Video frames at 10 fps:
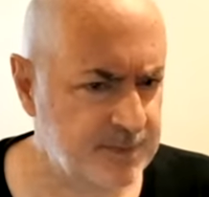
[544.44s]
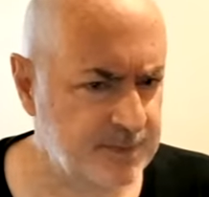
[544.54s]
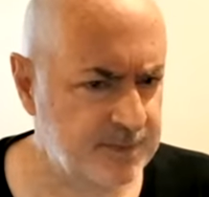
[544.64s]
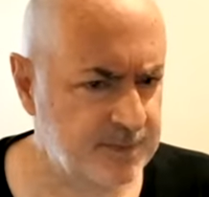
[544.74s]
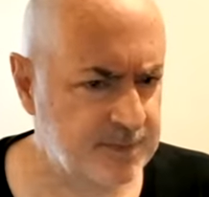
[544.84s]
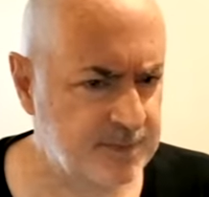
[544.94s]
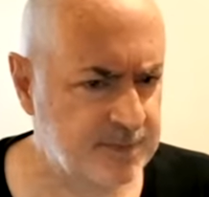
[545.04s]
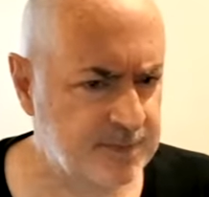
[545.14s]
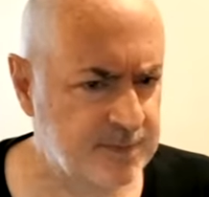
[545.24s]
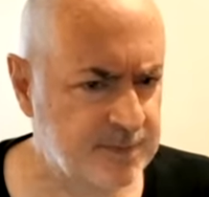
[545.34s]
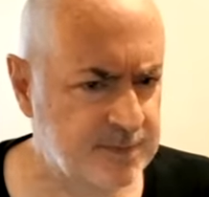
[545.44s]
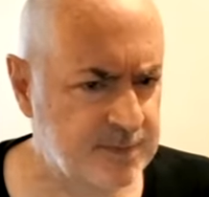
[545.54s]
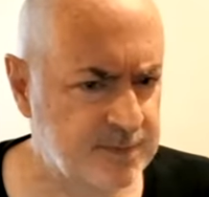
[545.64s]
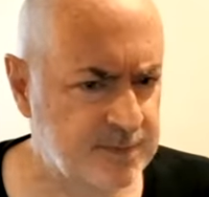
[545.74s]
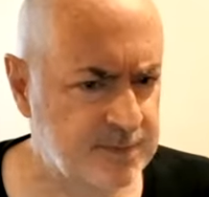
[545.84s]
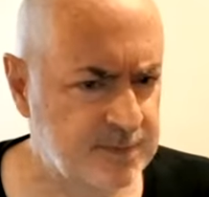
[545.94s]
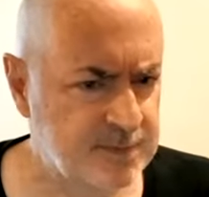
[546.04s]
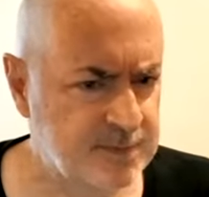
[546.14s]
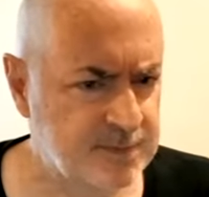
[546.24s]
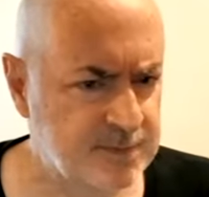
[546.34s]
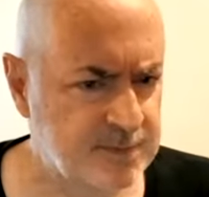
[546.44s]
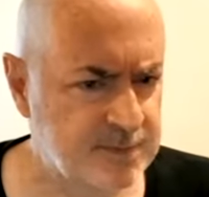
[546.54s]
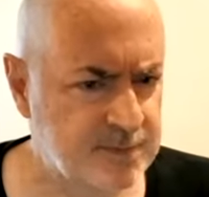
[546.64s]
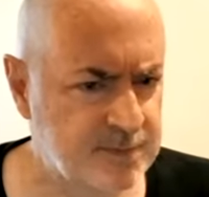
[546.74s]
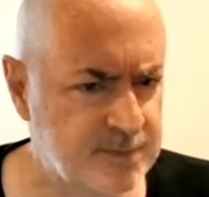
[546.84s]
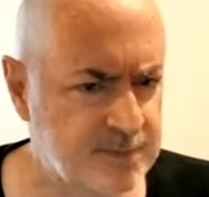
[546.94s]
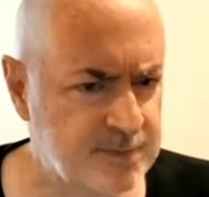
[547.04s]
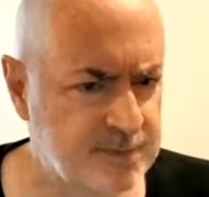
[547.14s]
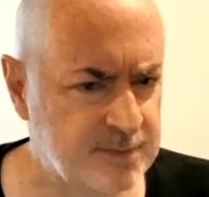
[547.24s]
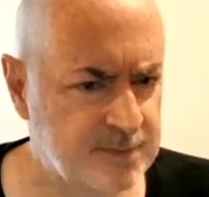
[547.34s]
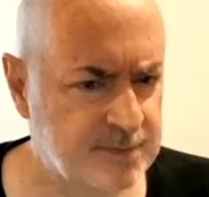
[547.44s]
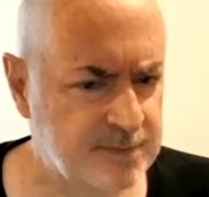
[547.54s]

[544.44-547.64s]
(silent)